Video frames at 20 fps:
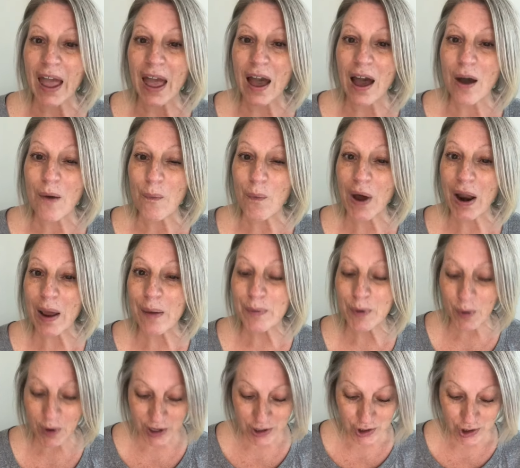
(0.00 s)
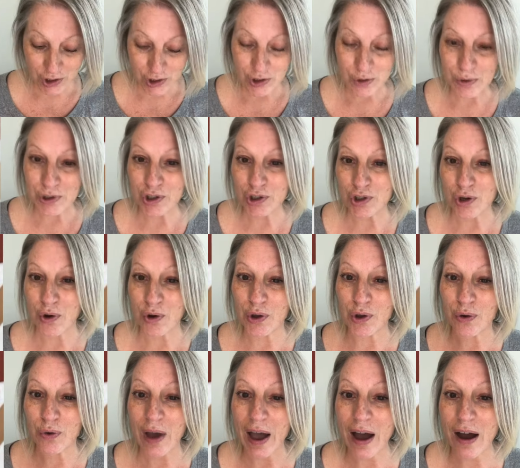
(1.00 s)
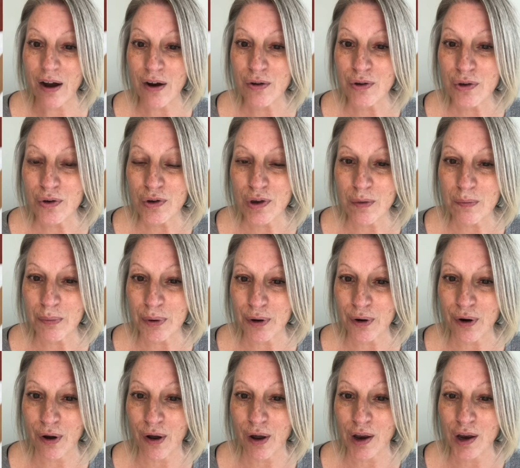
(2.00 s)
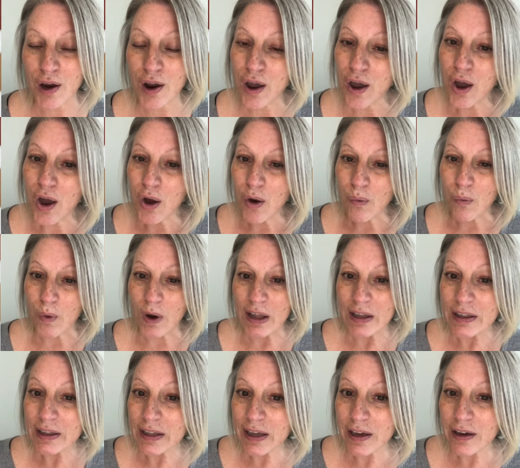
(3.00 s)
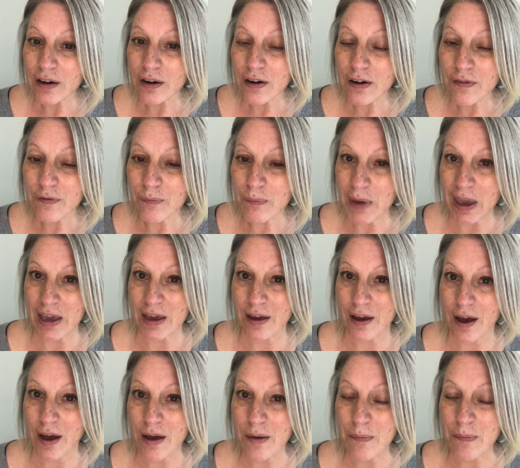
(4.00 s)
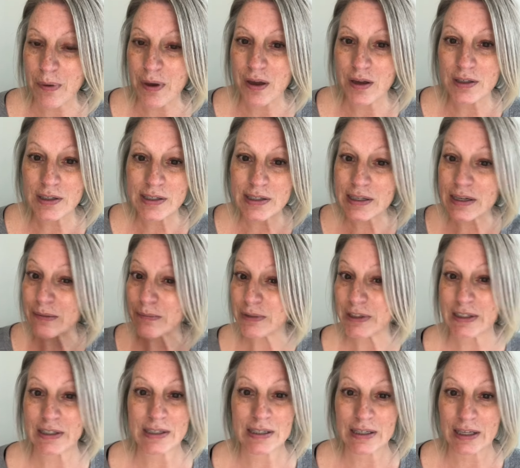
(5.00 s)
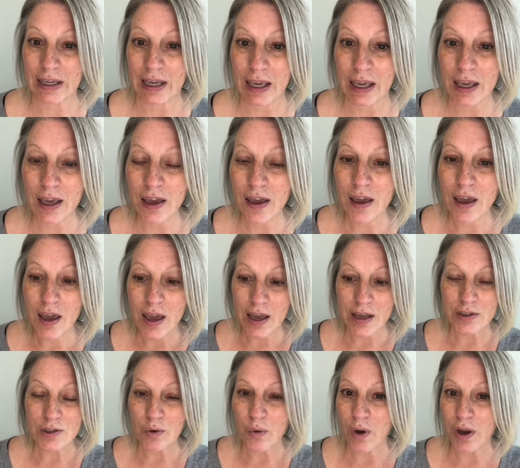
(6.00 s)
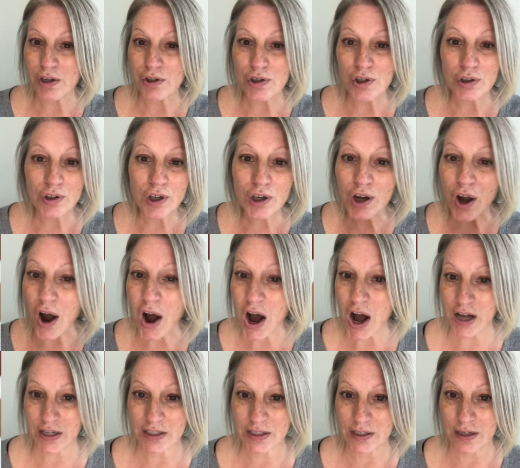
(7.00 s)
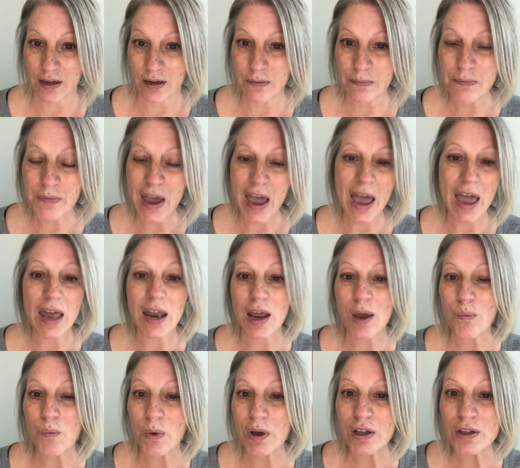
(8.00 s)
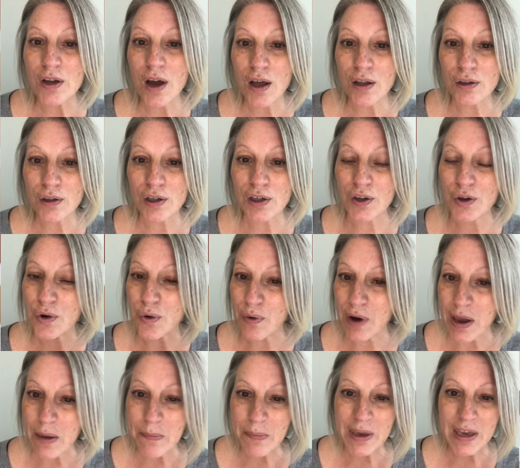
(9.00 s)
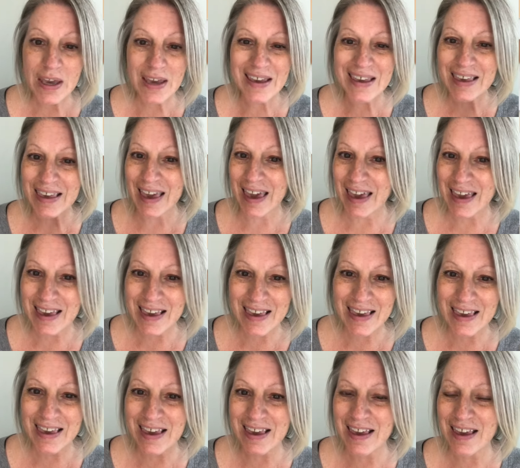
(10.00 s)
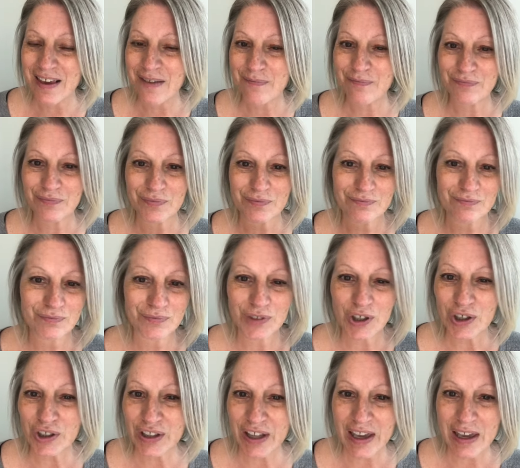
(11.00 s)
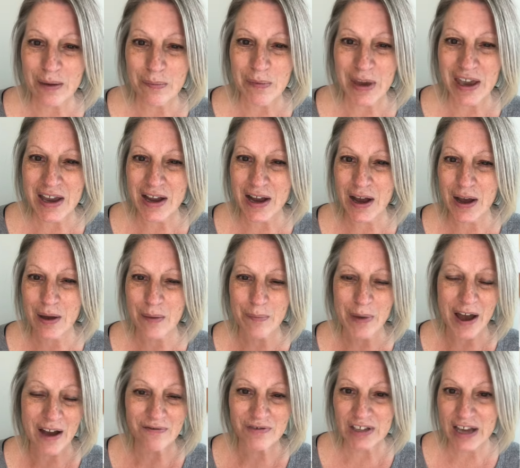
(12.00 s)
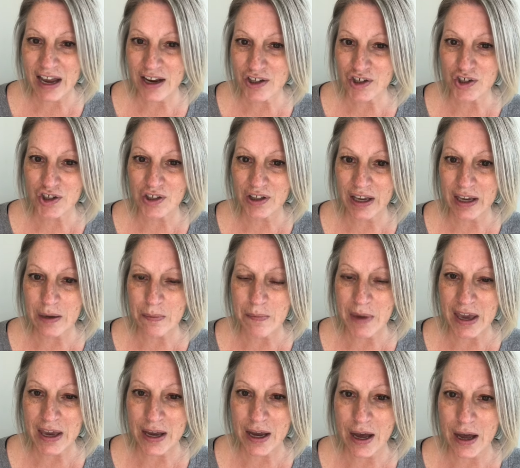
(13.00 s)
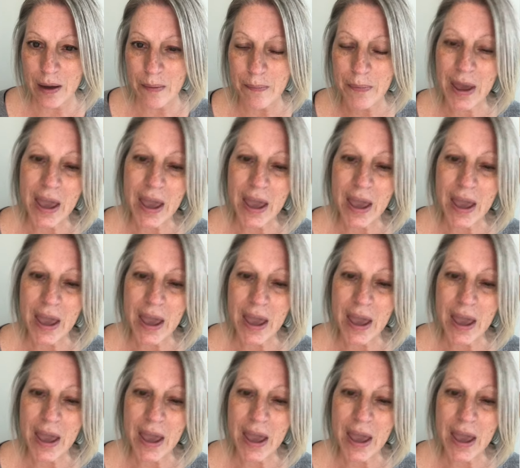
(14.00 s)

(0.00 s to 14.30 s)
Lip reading: what I'm going to do is show you how you can put on one layer of makeup seamlessly. It's going to look awesome and it will not look crepey, cakey, look like makeup, have texture like makeup.